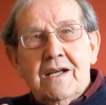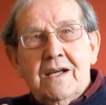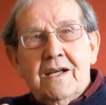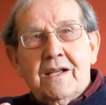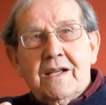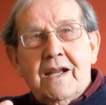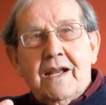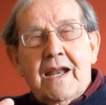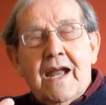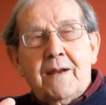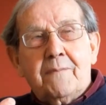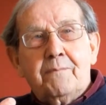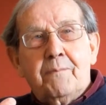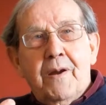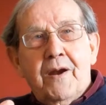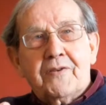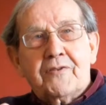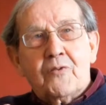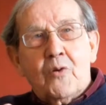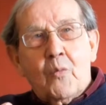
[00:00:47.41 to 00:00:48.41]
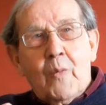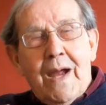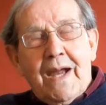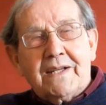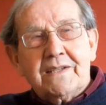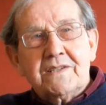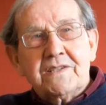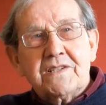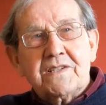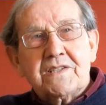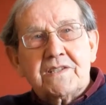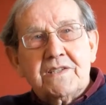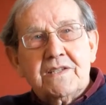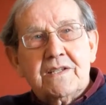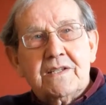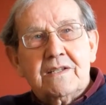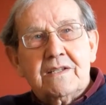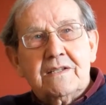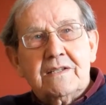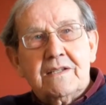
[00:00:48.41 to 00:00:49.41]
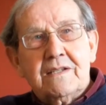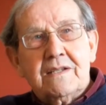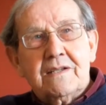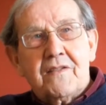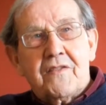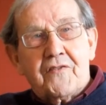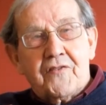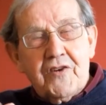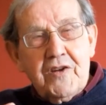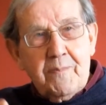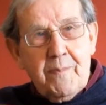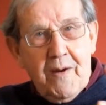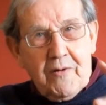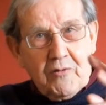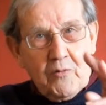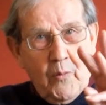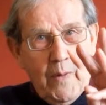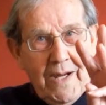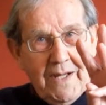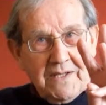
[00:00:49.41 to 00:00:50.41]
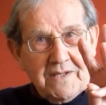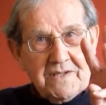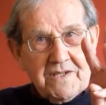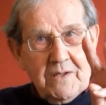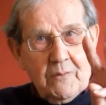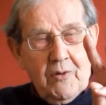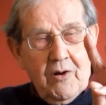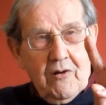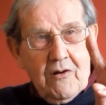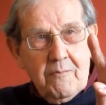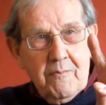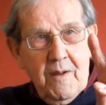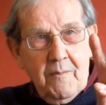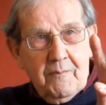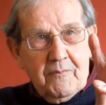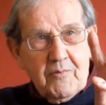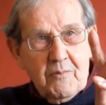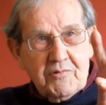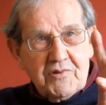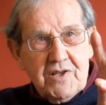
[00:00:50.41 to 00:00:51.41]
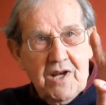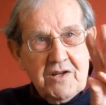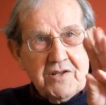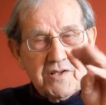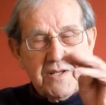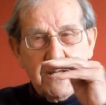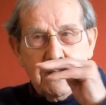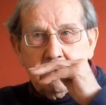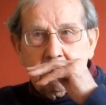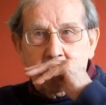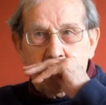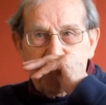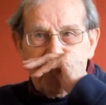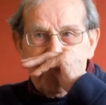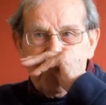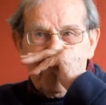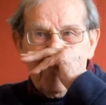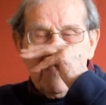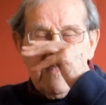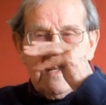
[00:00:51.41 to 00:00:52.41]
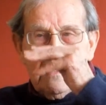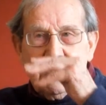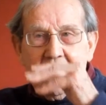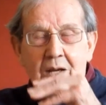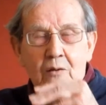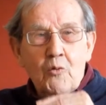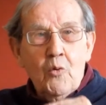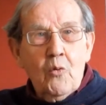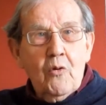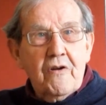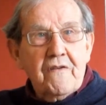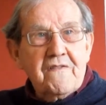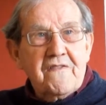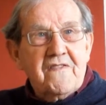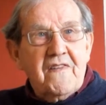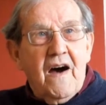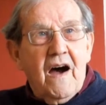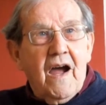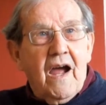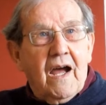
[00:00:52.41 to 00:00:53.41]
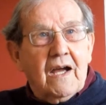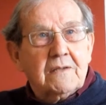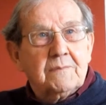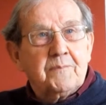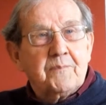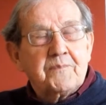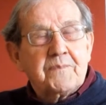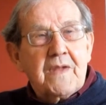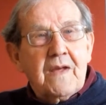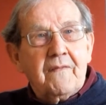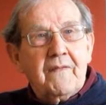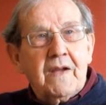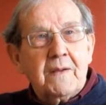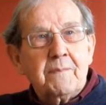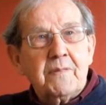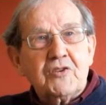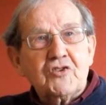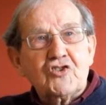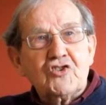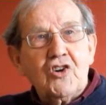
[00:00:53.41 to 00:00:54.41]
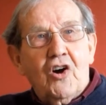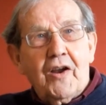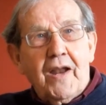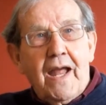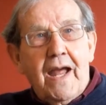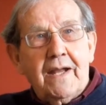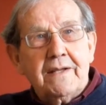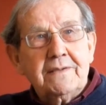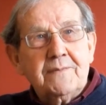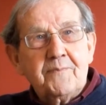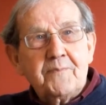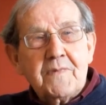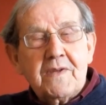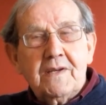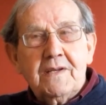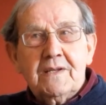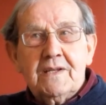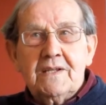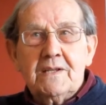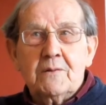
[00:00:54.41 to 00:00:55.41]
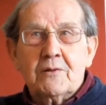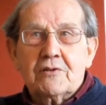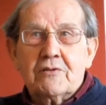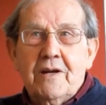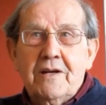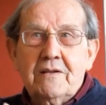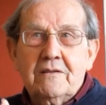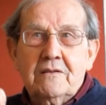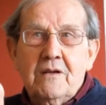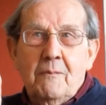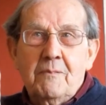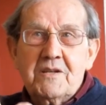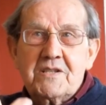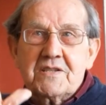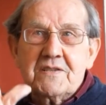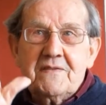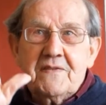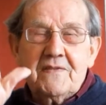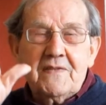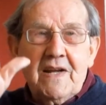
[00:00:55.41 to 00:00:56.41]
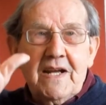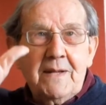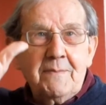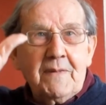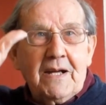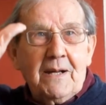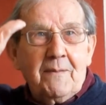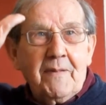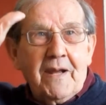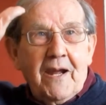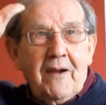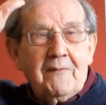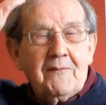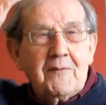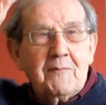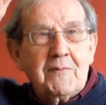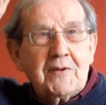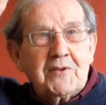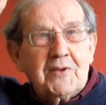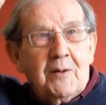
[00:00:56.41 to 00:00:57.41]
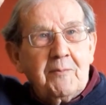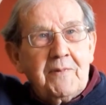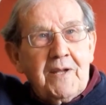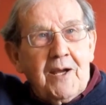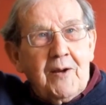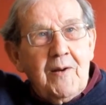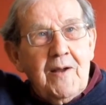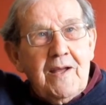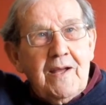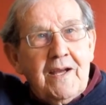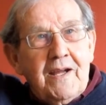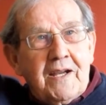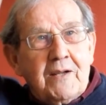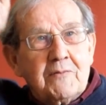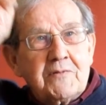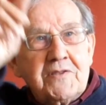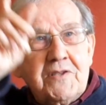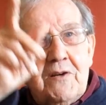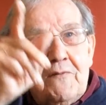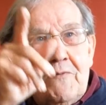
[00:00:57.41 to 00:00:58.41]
and it had petrol wagons, 3 petrol wagons, they were, I remember precisely. They were all on fire, they'd been shot at, and there were great gobbets of flame coming out from the top, and it was